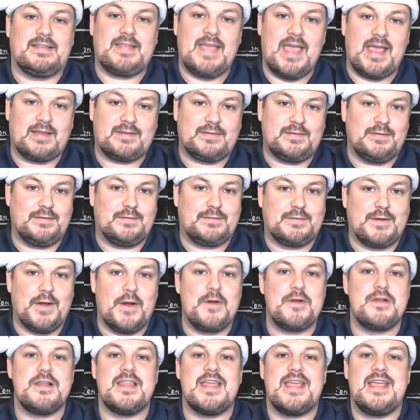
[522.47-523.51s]
Texans
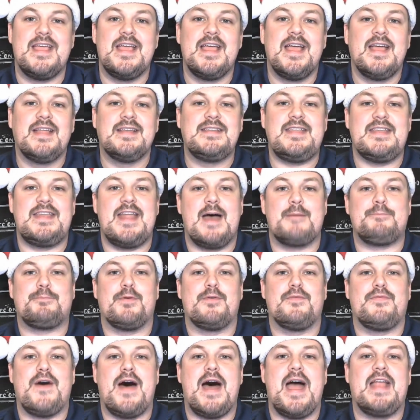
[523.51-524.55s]
certainly did not
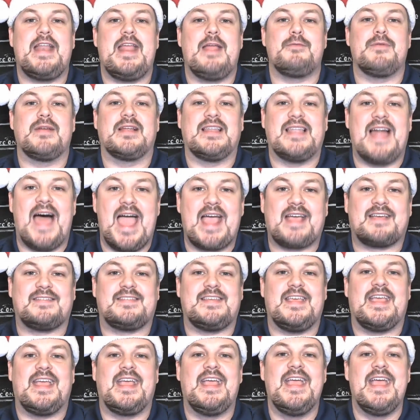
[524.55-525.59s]
provide a
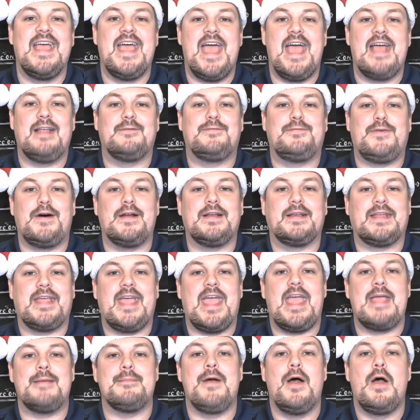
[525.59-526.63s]
relaxing and fun
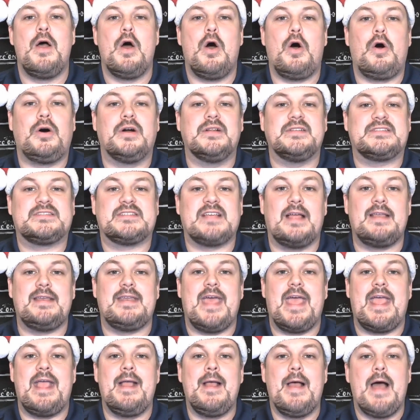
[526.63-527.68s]
game on
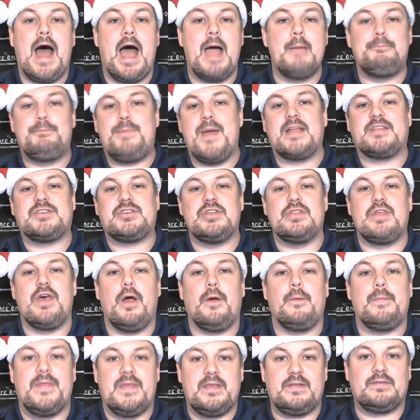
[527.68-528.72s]
Sunday. I bet you,
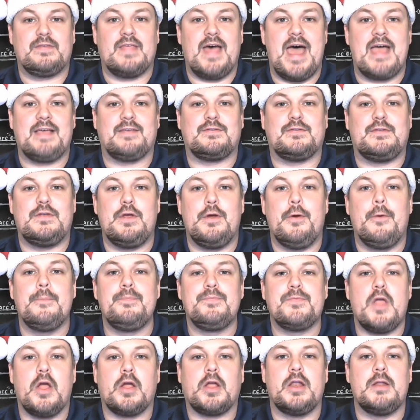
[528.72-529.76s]
though, these last two
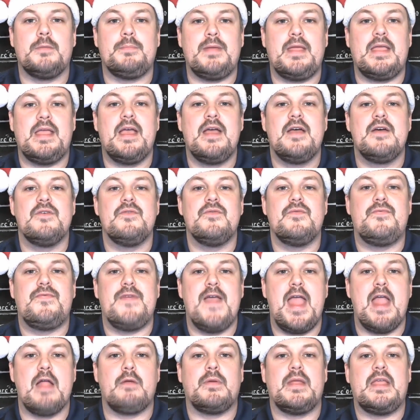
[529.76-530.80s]
are going to be
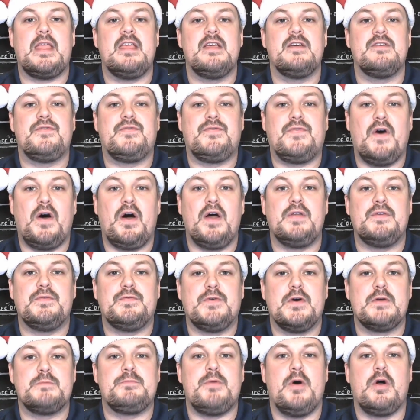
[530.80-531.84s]
very fun
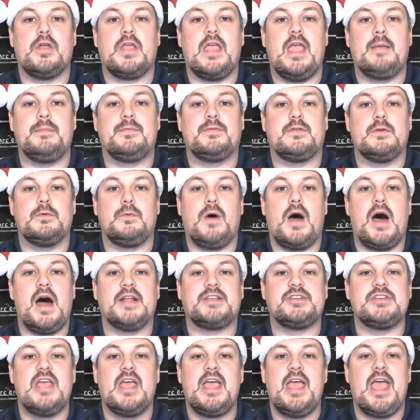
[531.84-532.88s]
football games to
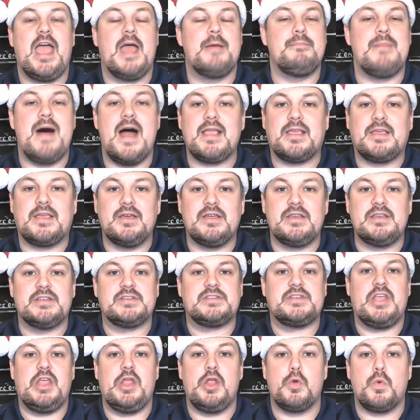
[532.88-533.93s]
watch. And my
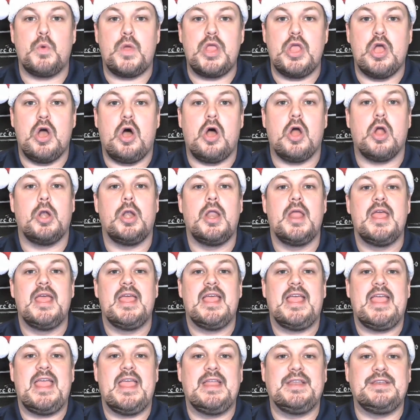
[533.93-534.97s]
goodness, here we are
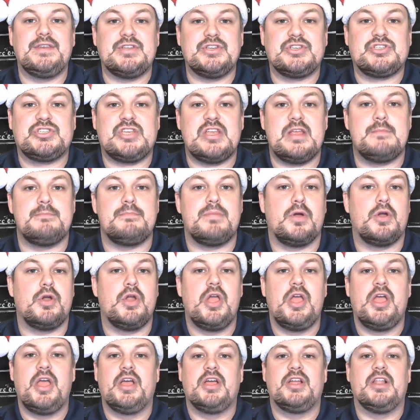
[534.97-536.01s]
in December,
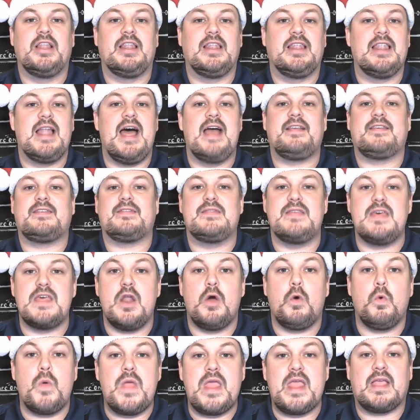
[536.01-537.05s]
less than
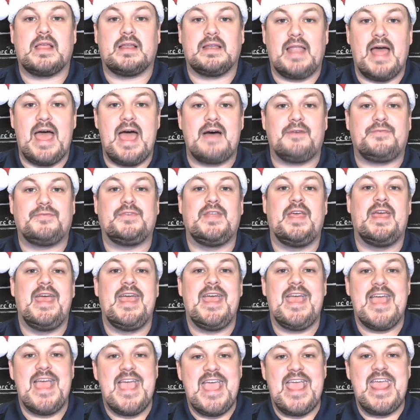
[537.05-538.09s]
a week left
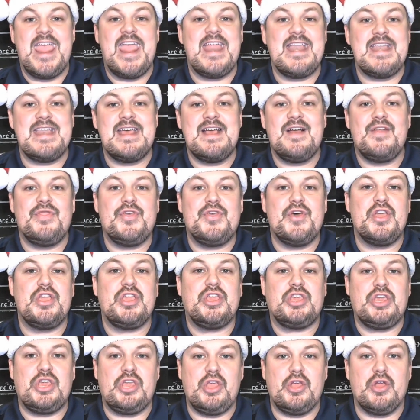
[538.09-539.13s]
in the
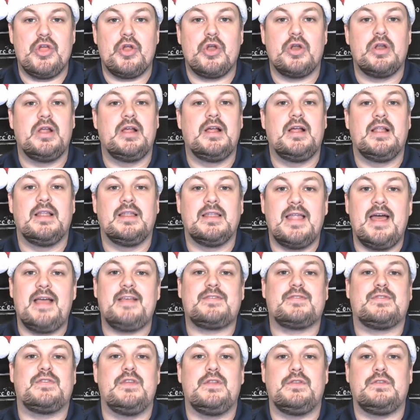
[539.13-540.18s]
year,
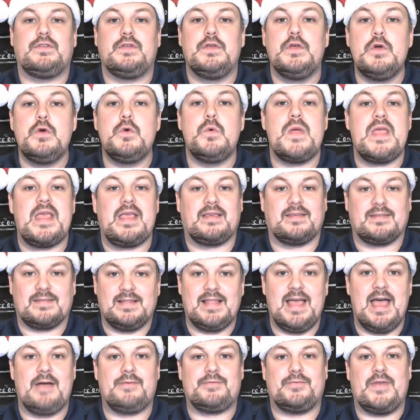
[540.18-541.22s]
less than two weeks
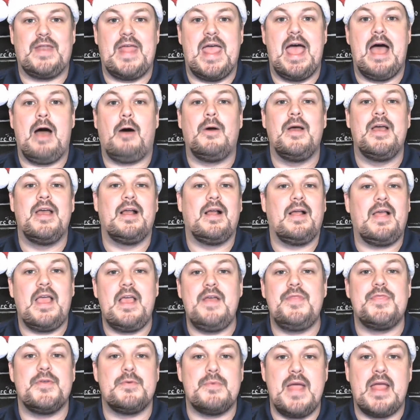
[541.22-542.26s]
left now
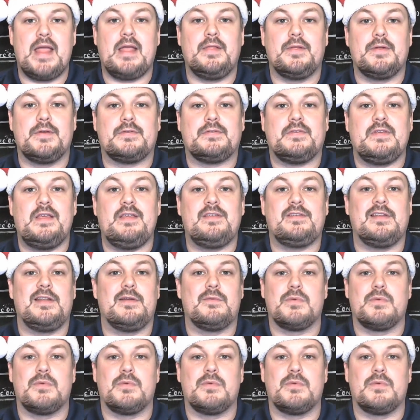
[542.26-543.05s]
in the regular season.